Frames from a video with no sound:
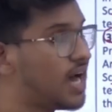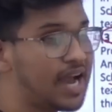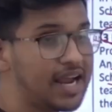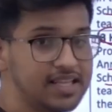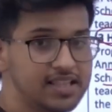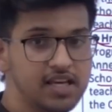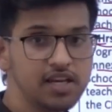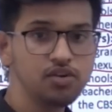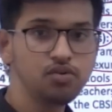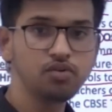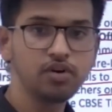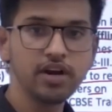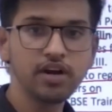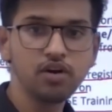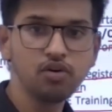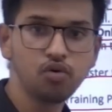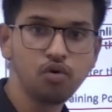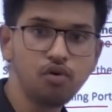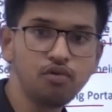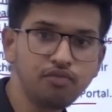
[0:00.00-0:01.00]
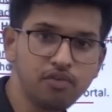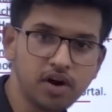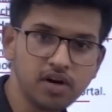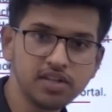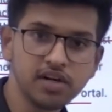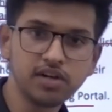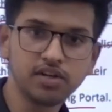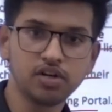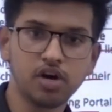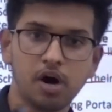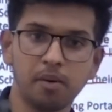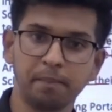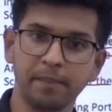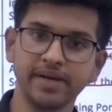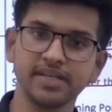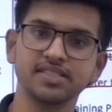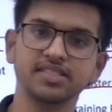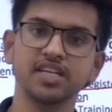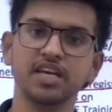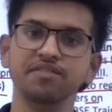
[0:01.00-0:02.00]
either you can go for the
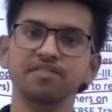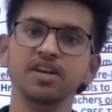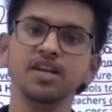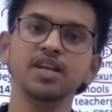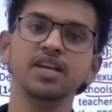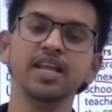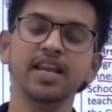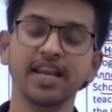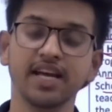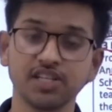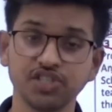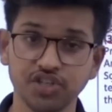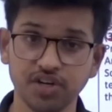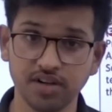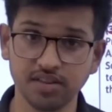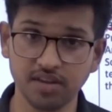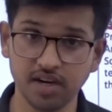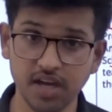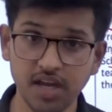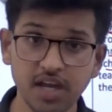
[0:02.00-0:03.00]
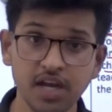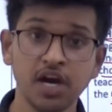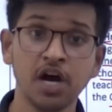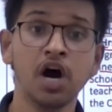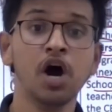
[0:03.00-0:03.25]
topics given in annexure 3,